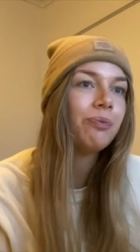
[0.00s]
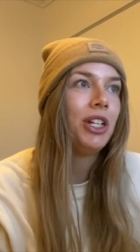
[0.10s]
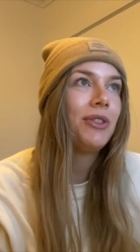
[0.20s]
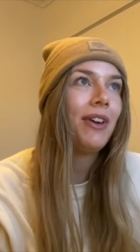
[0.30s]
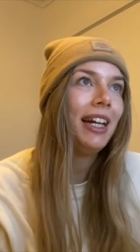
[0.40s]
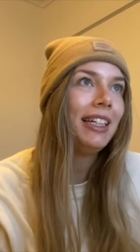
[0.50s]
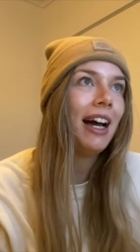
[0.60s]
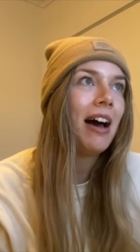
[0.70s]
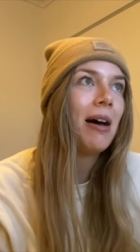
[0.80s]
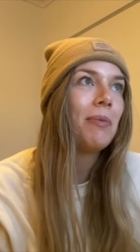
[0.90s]
Just writing
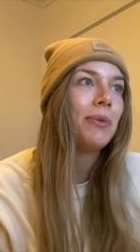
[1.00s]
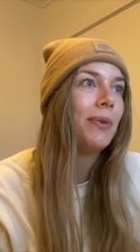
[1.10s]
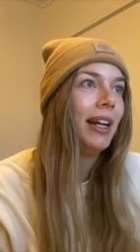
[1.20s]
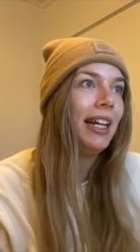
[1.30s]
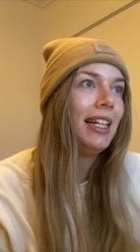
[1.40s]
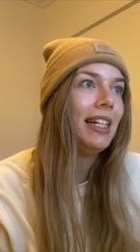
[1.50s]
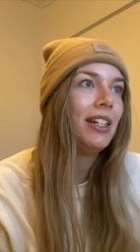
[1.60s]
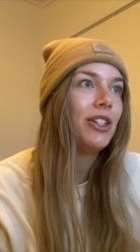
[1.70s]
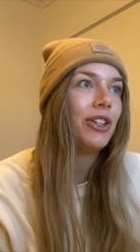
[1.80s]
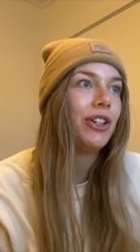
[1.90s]
up what I need to
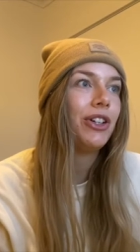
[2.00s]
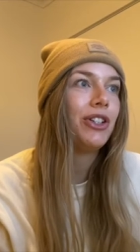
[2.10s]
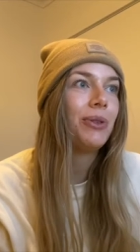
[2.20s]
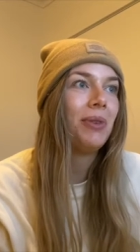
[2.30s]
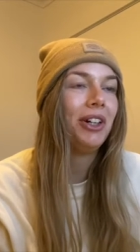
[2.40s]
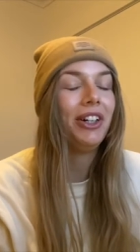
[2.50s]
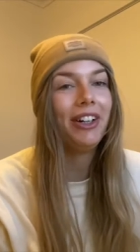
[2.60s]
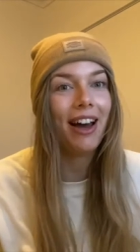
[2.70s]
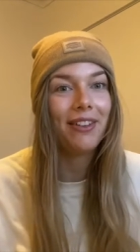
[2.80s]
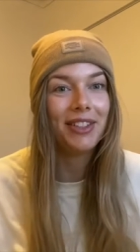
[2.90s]
do tomorrow.
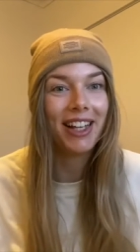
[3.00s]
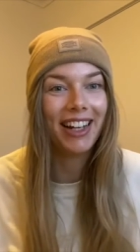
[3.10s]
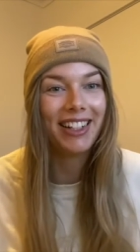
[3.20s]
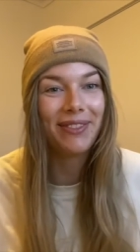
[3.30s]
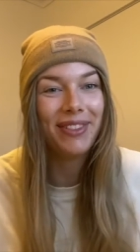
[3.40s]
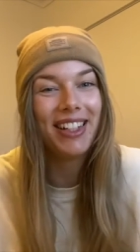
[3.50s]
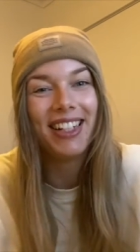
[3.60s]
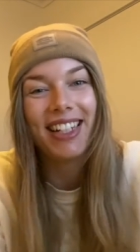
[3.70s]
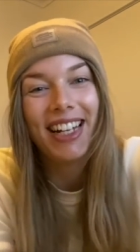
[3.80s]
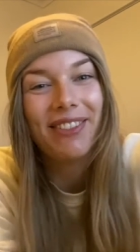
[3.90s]
I have such a busy
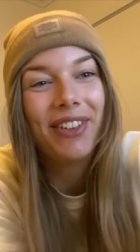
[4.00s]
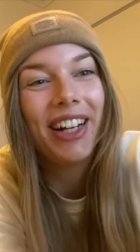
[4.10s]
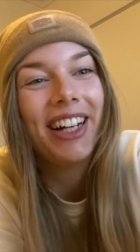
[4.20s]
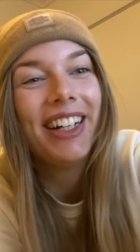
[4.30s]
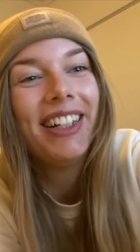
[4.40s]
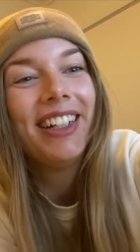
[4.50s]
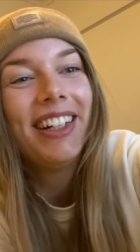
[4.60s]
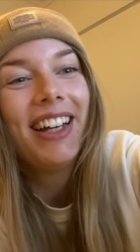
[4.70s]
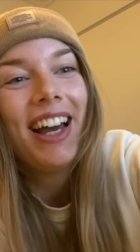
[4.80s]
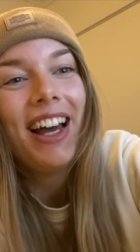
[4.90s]
day tomorrow.
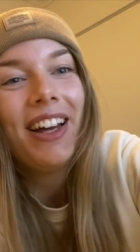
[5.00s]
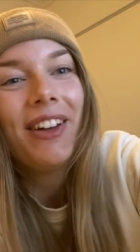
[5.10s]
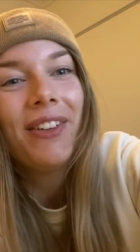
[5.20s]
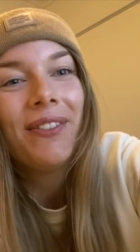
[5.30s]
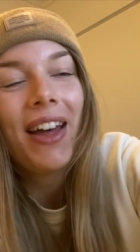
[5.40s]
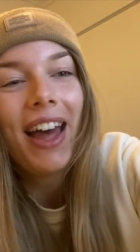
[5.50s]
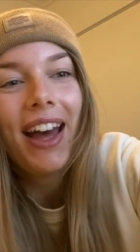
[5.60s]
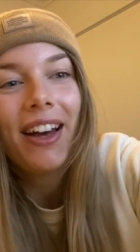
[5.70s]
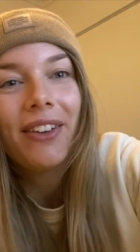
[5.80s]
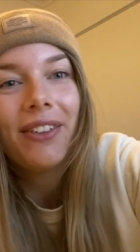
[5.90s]

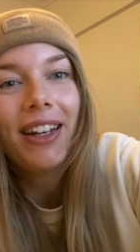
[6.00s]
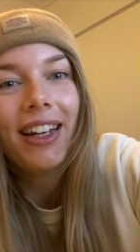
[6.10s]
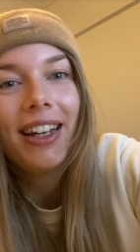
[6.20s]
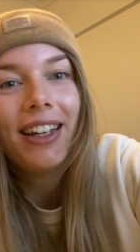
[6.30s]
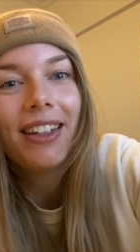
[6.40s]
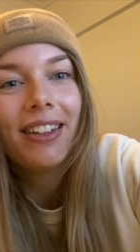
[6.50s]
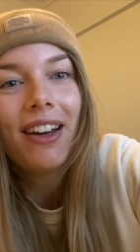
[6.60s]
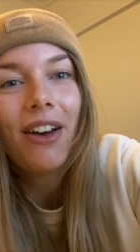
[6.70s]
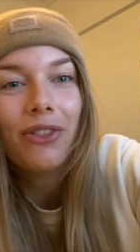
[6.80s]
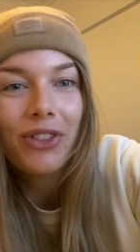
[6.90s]

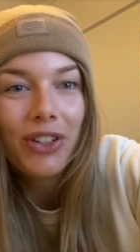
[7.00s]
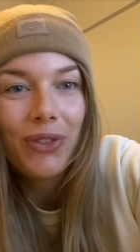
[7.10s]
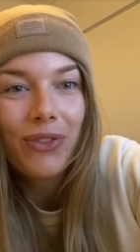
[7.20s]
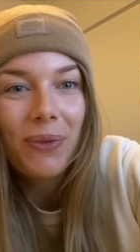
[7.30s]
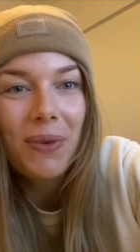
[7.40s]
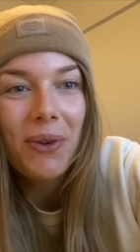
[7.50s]
I'll just flip you